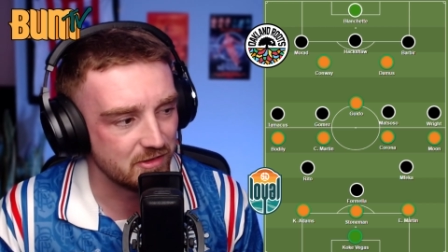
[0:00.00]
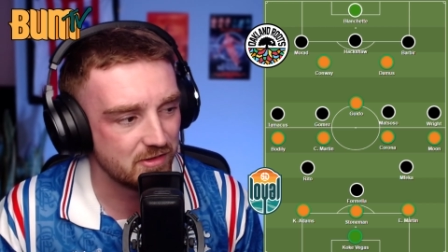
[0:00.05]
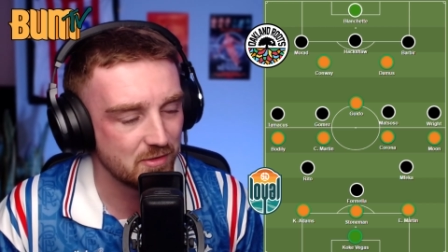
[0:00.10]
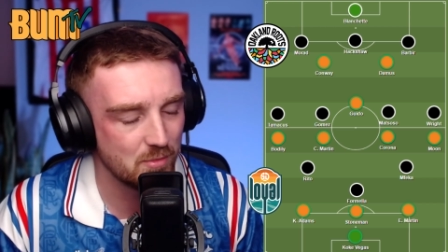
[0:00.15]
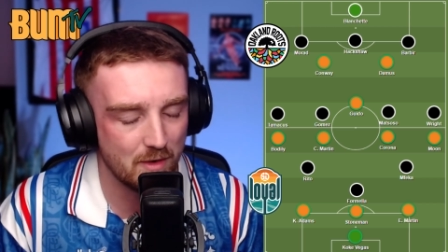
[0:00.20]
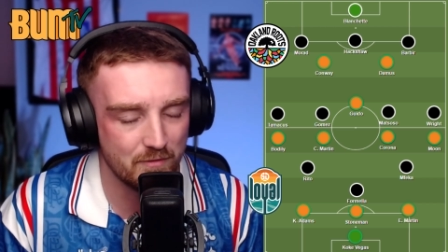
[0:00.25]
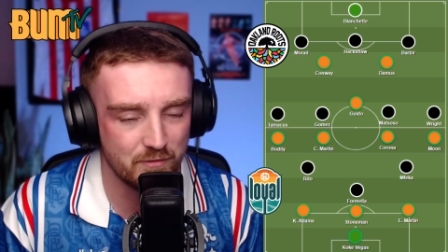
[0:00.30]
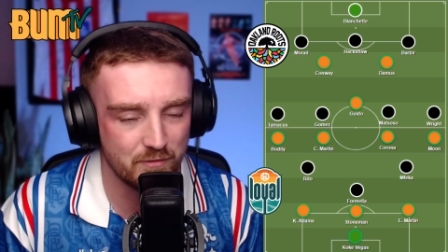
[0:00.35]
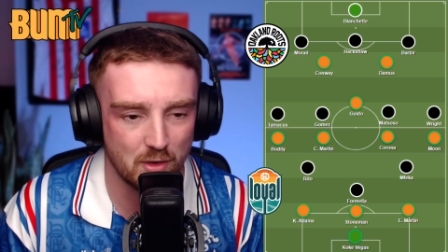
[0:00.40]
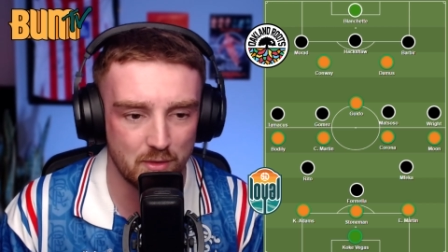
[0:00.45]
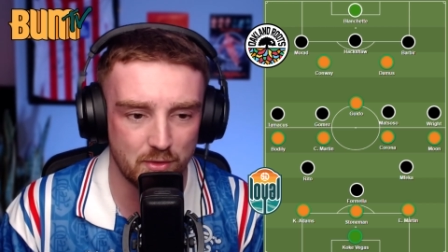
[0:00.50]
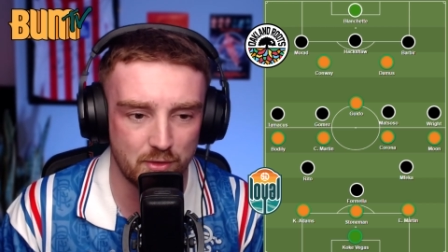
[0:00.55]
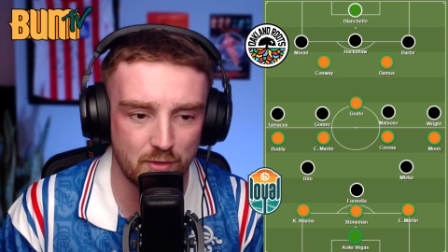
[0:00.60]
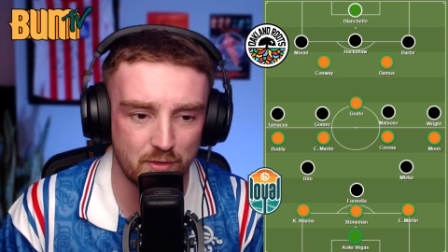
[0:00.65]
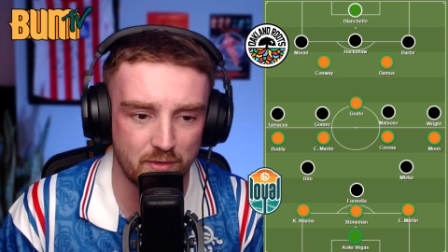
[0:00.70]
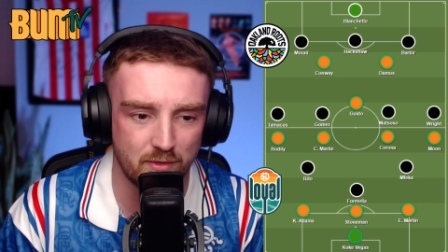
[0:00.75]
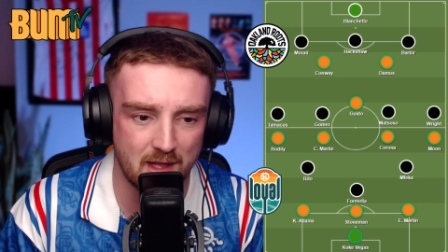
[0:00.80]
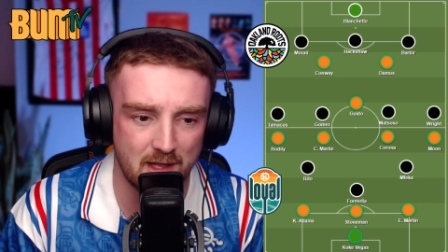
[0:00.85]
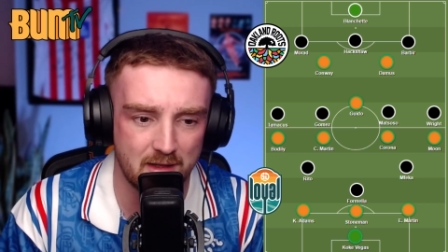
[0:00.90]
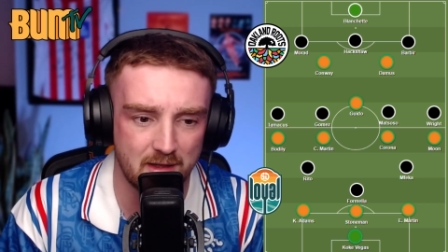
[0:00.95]
to what I've gone through
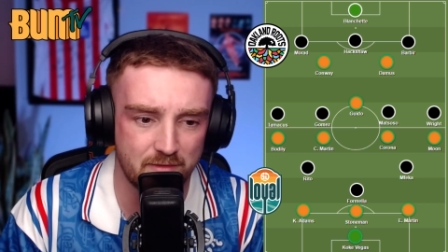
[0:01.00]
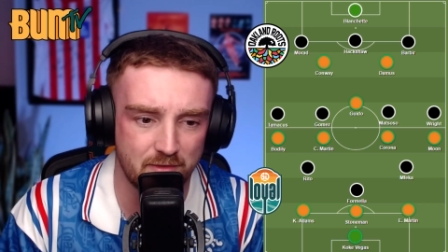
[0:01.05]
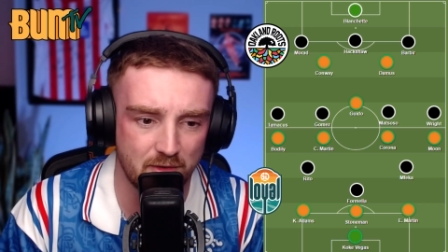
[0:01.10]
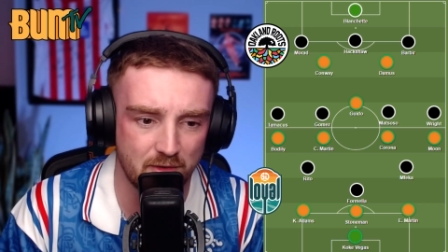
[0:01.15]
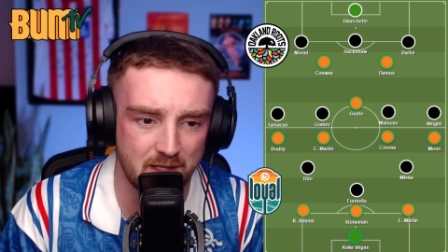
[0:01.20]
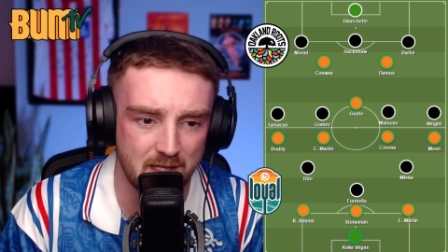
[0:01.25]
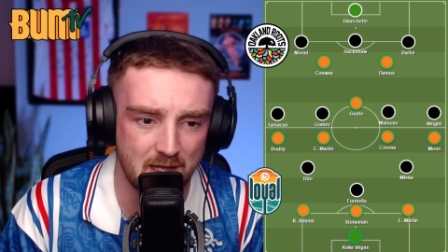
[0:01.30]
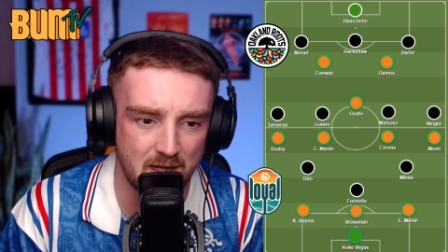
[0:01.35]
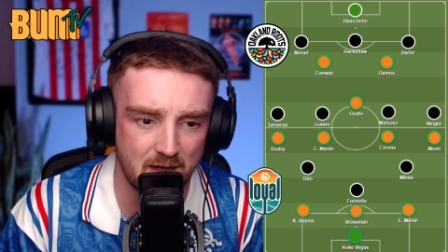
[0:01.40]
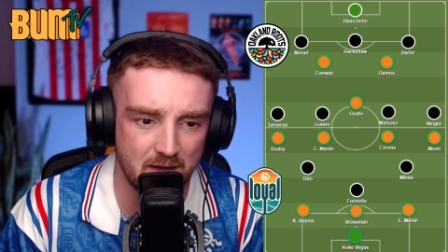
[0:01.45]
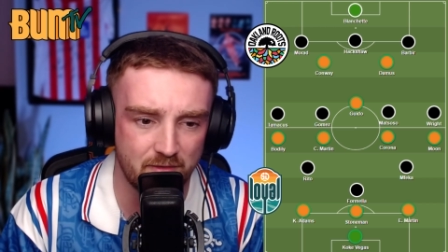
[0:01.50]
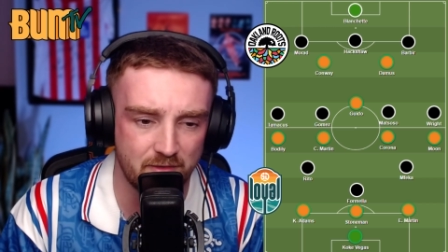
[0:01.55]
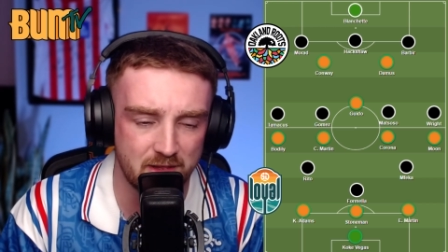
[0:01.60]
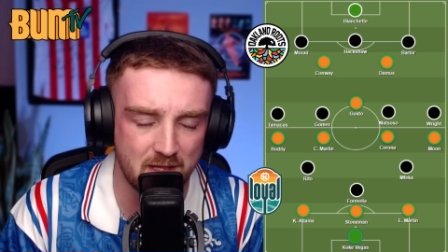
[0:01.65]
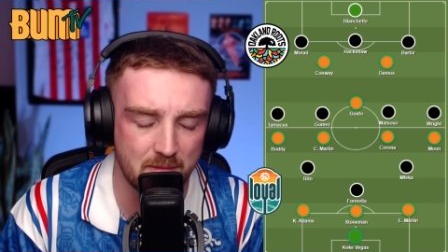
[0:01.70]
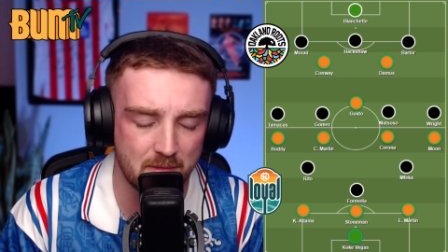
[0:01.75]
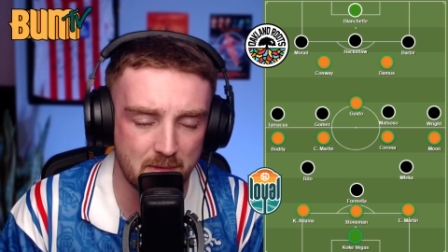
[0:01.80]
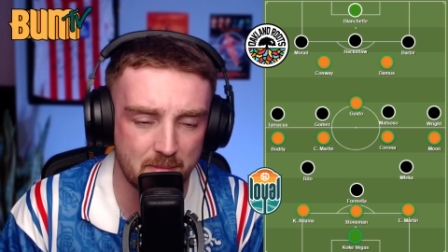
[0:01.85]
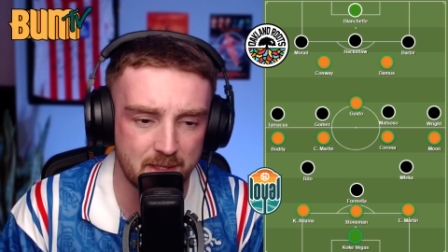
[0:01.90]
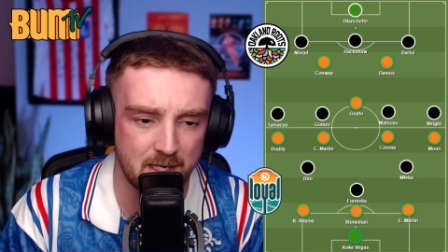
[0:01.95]
there for the uh, for the
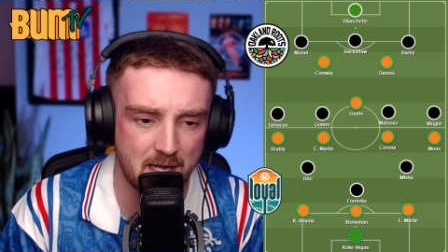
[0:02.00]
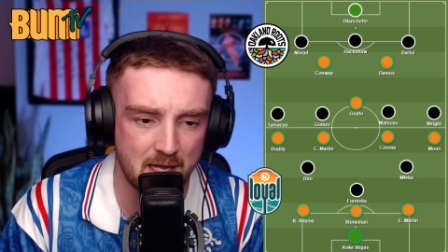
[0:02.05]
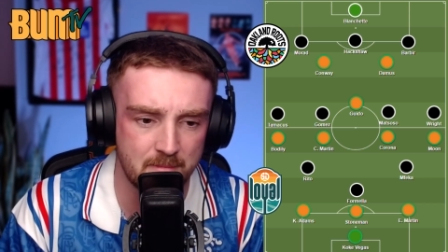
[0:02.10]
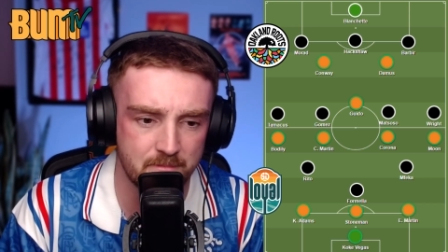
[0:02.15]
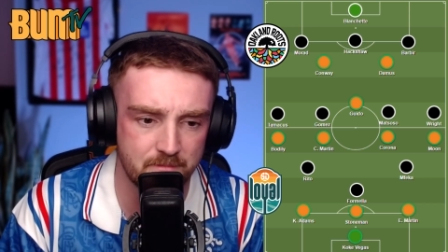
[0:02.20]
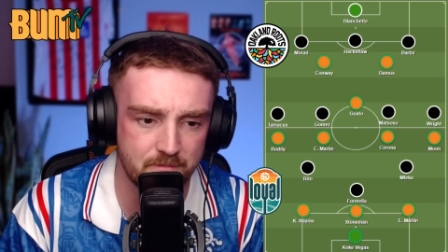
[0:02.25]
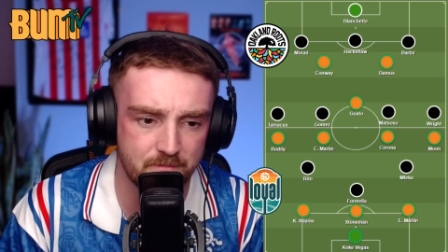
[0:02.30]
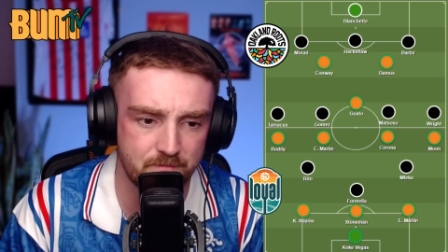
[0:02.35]
upcoming game?